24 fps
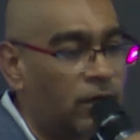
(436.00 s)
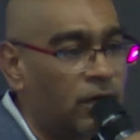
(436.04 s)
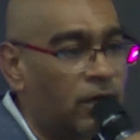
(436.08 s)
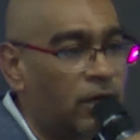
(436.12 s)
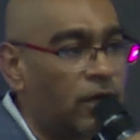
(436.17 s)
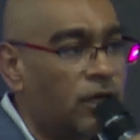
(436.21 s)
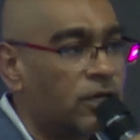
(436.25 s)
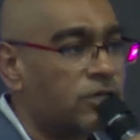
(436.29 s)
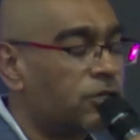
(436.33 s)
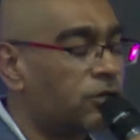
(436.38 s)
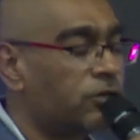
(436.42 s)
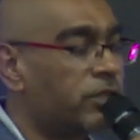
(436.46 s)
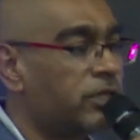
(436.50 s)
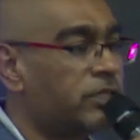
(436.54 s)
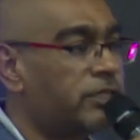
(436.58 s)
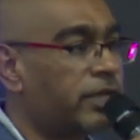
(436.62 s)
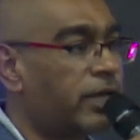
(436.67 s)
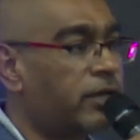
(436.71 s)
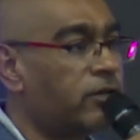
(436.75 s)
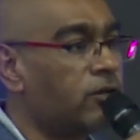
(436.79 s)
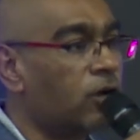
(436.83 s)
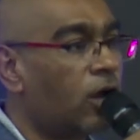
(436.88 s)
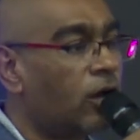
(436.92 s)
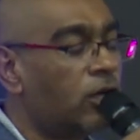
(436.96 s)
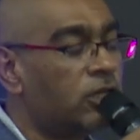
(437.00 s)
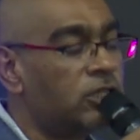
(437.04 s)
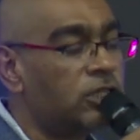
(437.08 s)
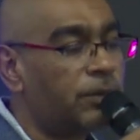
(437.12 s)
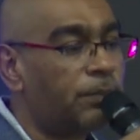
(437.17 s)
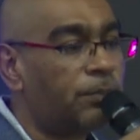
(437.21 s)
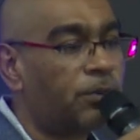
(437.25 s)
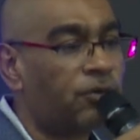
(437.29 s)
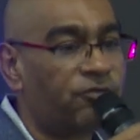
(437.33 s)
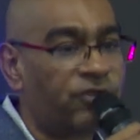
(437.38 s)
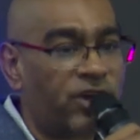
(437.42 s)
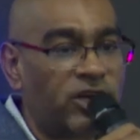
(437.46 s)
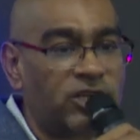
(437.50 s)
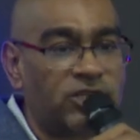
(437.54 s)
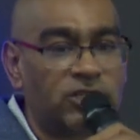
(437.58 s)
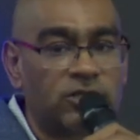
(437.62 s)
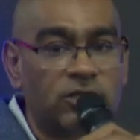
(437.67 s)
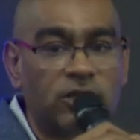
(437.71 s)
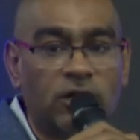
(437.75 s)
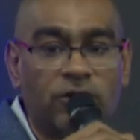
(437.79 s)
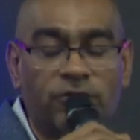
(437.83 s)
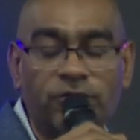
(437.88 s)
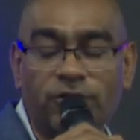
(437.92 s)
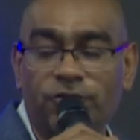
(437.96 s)
So the technology
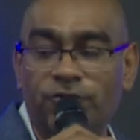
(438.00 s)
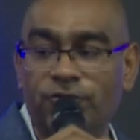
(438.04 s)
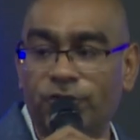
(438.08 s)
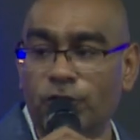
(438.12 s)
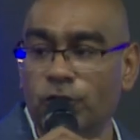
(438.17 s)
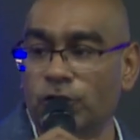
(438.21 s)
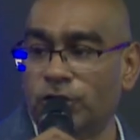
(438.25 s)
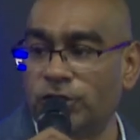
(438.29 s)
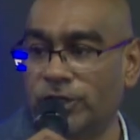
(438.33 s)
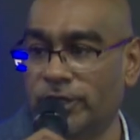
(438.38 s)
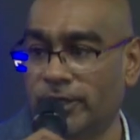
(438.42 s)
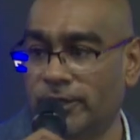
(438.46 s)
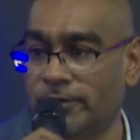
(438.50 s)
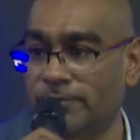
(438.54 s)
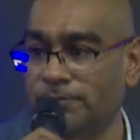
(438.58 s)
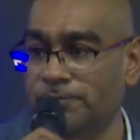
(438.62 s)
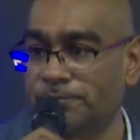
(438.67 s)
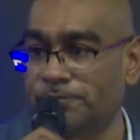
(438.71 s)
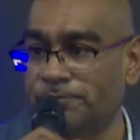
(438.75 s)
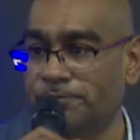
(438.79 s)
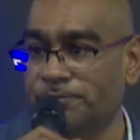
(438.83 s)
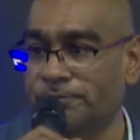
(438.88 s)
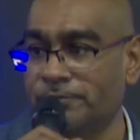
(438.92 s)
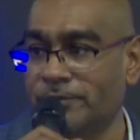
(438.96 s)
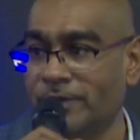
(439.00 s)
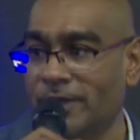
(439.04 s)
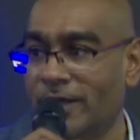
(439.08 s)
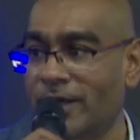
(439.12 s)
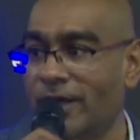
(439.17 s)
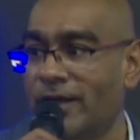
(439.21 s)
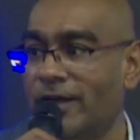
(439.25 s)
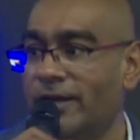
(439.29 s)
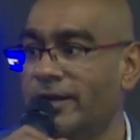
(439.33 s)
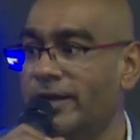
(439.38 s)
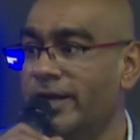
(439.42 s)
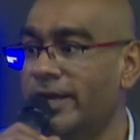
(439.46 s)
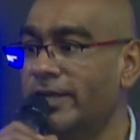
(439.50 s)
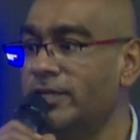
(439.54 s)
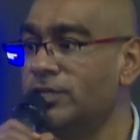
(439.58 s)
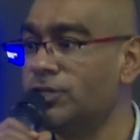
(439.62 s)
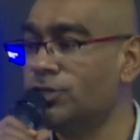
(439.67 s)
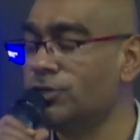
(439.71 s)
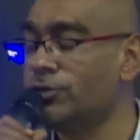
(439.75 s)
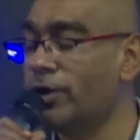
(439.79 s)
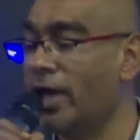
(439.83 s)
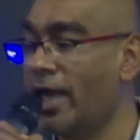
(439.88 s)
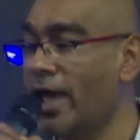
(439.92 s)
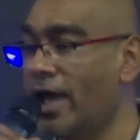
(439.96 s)
professional of the future needs
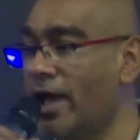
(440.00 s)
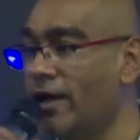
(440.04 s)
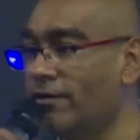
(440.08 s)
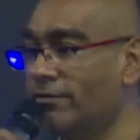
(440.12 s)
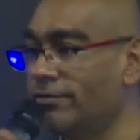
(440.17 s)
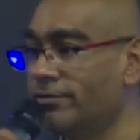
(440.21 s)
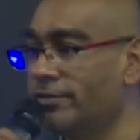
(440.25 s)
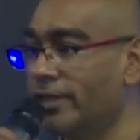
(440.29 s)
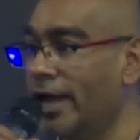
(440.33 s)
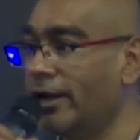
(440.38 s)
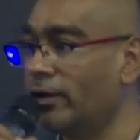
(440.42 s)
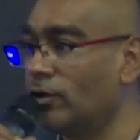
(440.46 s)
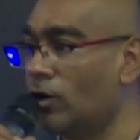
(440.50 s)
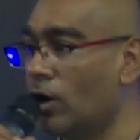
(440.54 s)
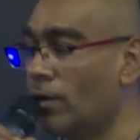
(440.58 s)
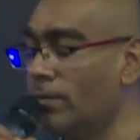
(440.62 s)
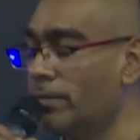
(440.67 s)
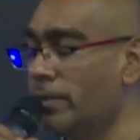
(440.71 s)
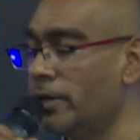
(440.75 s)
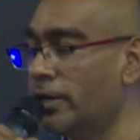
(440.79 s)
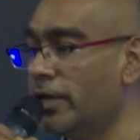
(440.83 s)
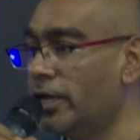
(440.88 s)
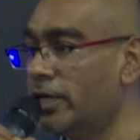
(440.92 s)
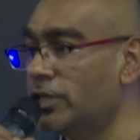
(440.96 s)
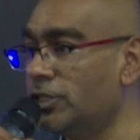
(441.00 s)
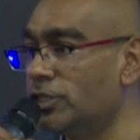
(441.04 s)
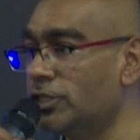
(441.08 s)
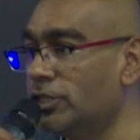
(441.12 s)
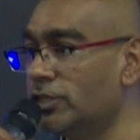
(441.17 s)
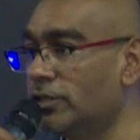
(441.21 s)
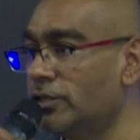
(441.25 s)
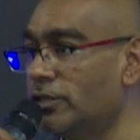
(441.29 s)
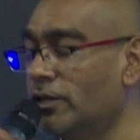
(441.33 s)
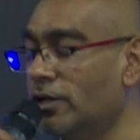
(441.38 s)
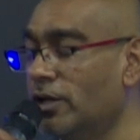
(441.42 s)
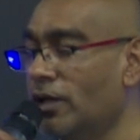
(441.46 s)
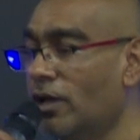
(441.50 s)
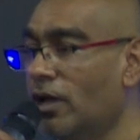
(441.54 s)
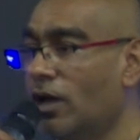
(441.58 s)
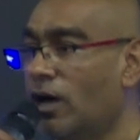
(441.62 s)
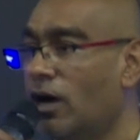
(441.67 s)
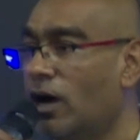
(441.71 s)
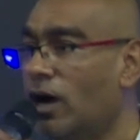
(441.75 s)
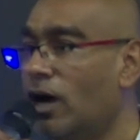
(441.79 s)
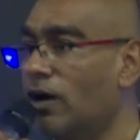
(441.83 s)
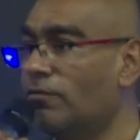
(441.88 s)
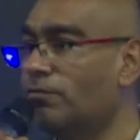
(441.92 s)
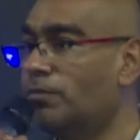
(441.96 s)
to have that combination
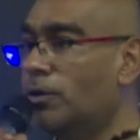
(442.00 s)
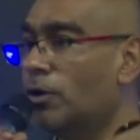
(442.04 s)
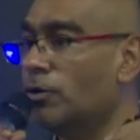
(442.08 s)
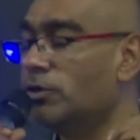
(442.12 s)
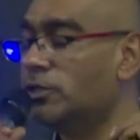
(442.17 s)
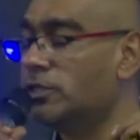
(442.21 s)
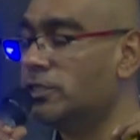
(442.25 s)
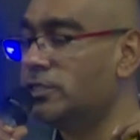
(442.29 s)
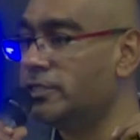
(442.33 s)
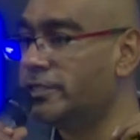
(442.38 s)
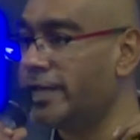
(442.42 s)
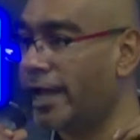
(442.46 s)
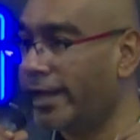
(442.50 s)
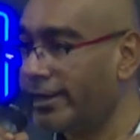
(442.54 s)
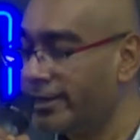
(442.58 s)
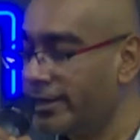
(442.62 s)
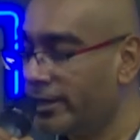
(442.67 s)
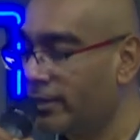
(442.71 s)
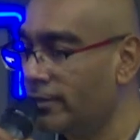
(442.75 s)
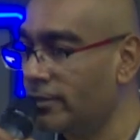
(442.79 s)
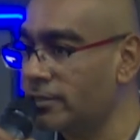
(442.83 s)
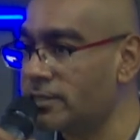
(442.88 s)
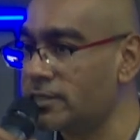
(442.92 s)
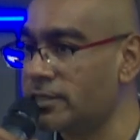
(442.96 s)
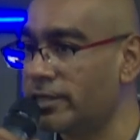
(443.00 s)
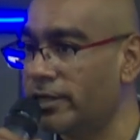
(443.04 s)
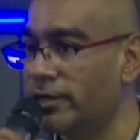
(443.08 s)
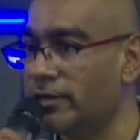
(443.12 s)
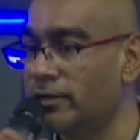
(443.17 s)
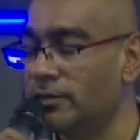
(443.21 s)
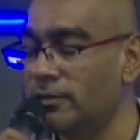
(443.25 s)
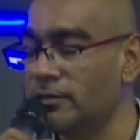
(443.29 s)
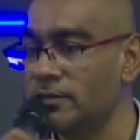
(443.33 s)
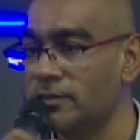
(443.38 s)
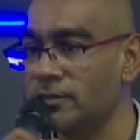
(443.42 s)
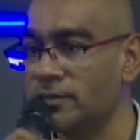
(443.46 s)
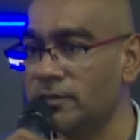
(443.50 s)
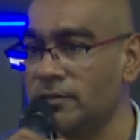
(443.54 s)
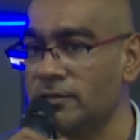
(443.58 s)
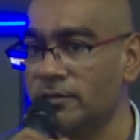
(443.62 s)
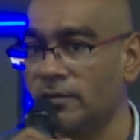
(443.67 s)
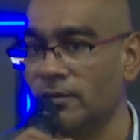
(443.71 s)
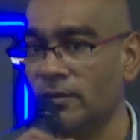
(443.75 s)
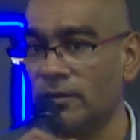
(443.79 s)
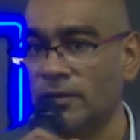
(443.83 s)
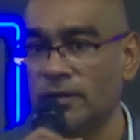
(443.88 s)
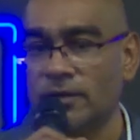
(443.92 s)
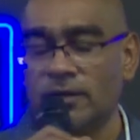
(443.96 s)
of both technical skills,
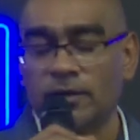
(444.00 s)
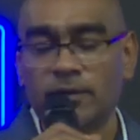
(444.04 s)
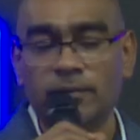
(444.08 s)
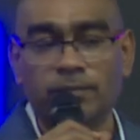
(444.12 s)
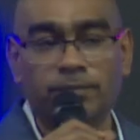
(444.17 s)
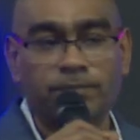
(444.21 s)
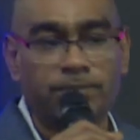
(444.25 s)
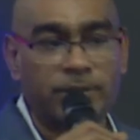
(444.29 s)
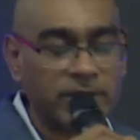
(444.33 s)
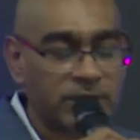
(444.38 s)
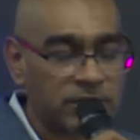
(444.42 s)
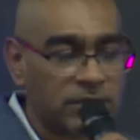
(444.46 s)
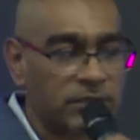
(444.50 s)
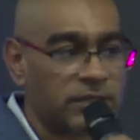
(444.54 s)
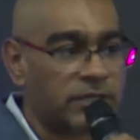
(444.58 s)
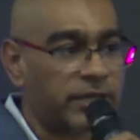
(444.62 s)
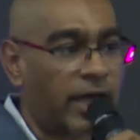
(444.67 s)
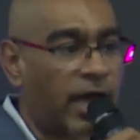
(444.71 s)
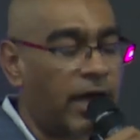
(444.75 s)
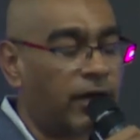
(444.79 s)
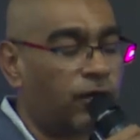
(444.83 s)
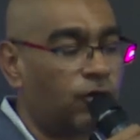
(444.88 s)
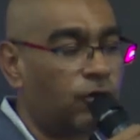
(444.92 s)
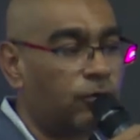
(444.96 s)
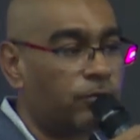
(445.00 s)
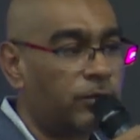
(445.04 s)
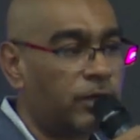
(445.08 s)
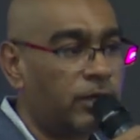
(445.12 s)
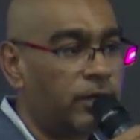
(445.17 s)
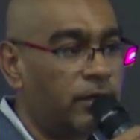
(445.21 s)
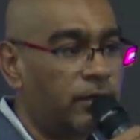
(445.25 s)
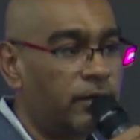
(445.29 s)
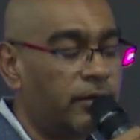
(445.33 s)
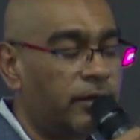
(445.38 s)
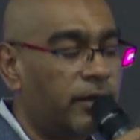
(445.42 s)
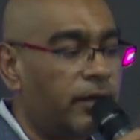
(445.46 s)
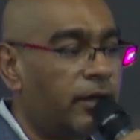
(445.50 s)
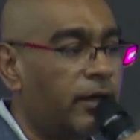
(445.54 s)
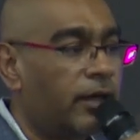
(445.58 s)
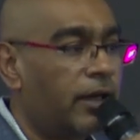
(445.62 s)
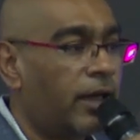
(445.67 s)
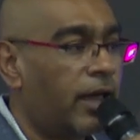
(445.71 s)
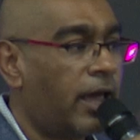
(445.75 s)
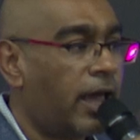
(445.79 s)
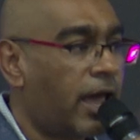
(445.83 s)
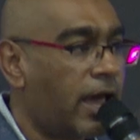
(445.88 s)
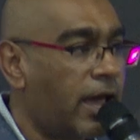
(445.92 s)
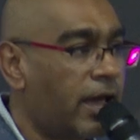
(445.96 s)
business acumen,
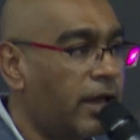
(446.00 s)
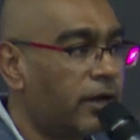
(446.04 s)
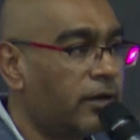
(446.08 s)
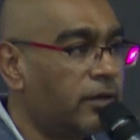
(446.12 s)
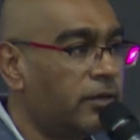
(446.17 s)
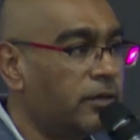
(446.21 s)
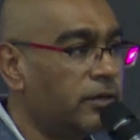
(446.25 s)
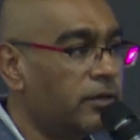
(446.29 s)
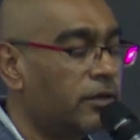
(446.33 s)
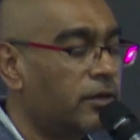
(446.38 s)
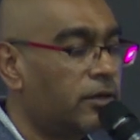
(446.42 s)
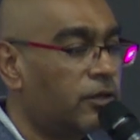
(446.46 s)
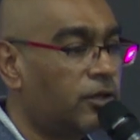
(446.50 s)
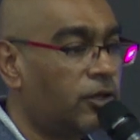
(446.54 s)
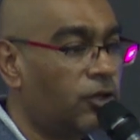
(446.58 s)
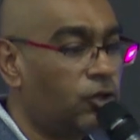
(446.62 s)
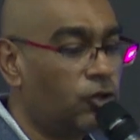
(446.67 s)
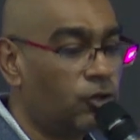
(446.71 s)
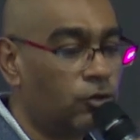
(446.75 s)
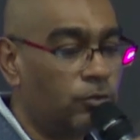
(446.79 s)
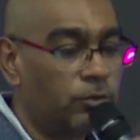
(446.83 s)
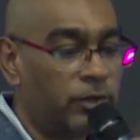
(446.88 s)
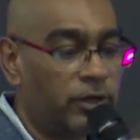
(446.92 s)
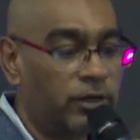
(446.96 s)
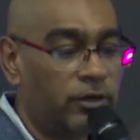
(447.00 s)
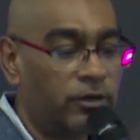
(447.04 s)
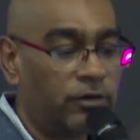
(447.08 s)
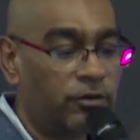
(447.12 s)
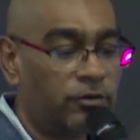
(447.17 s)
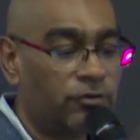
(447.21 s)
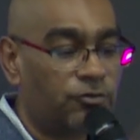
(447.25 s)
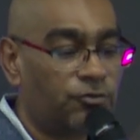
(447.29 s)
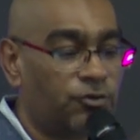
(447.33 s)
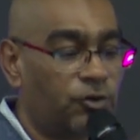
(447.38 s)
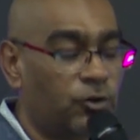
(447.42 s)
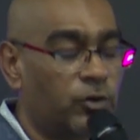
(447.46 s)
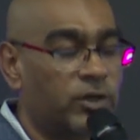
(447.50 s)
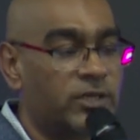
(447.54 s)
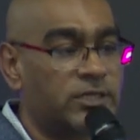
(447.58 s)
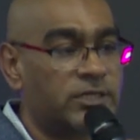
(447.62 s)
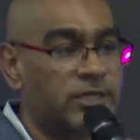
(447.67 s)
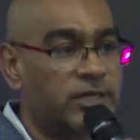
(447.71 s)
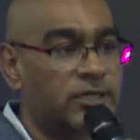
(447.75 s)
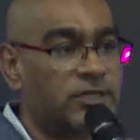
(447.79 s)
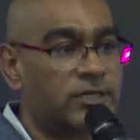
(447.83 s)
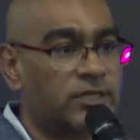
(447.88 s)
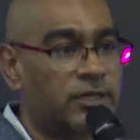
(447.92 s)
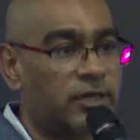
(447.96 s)
and the human
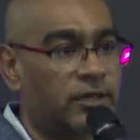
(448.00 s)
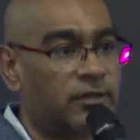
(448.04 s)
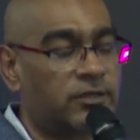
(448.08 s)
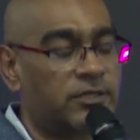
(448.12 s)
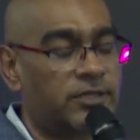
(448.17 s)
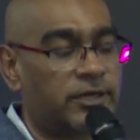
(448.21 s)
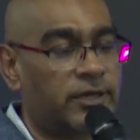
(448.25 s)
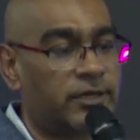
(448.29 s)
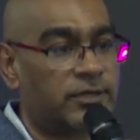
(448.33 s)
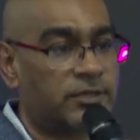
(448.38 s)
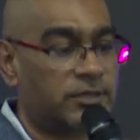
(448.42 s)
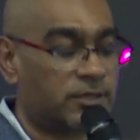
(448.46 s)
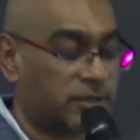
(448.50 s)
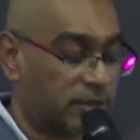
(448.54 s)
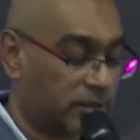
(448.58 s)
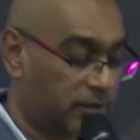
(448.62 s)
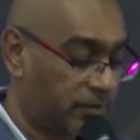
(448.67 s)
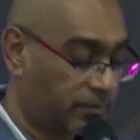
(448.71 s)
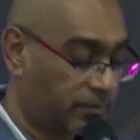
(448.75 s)
fluency skill sets.